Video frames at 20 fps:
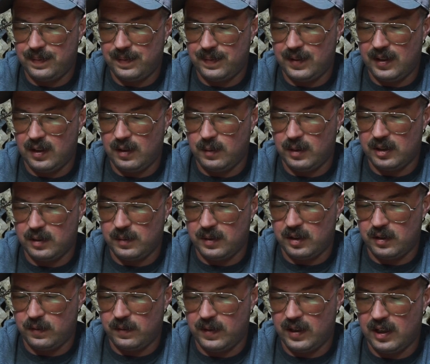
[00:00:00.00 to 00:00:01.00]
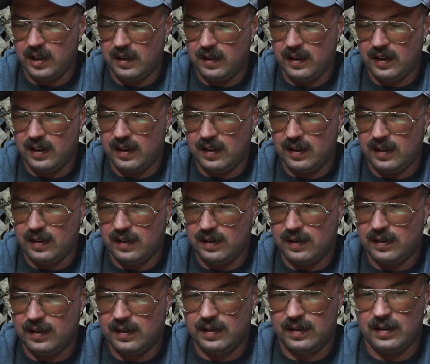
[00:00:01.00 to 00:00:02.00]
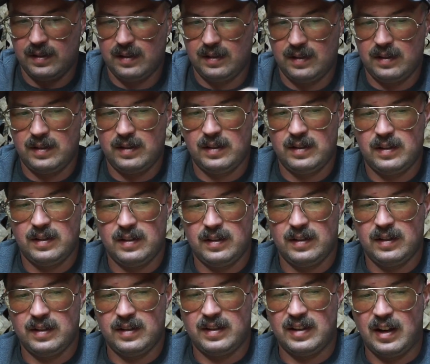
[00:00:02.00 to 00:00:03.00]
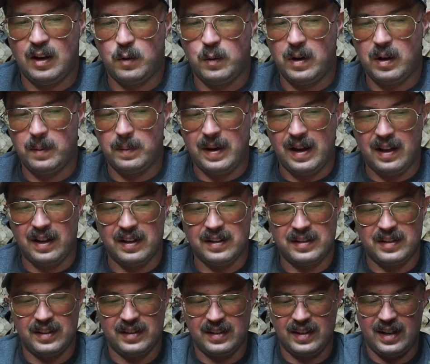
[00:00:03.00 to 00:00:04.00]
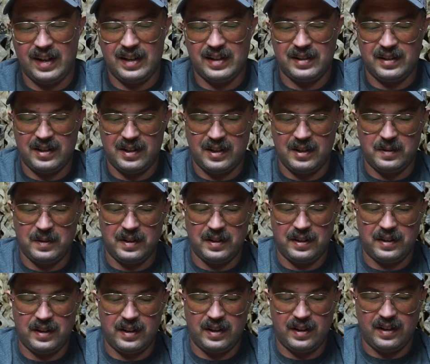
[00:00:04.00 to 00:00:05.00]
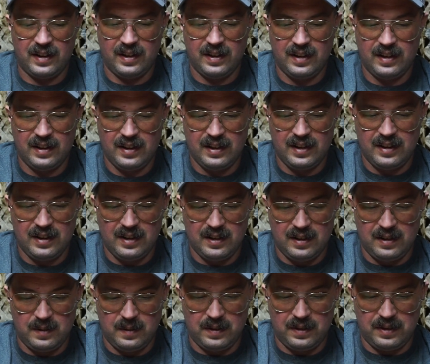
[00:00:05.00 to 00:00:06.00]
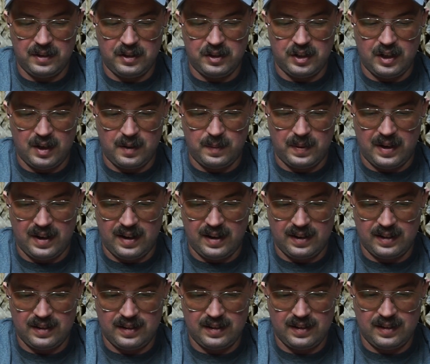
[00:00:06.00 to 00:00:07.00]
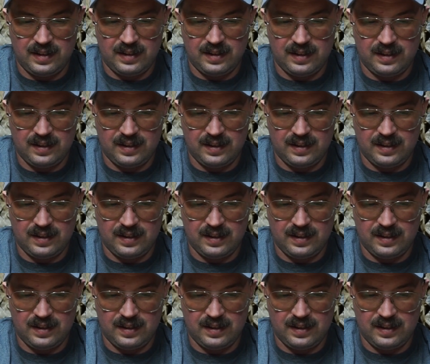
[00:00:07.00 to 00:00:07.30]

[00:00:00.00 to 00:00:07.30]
which figure it is. Let's see how well balanced these guys are with the jetpacks.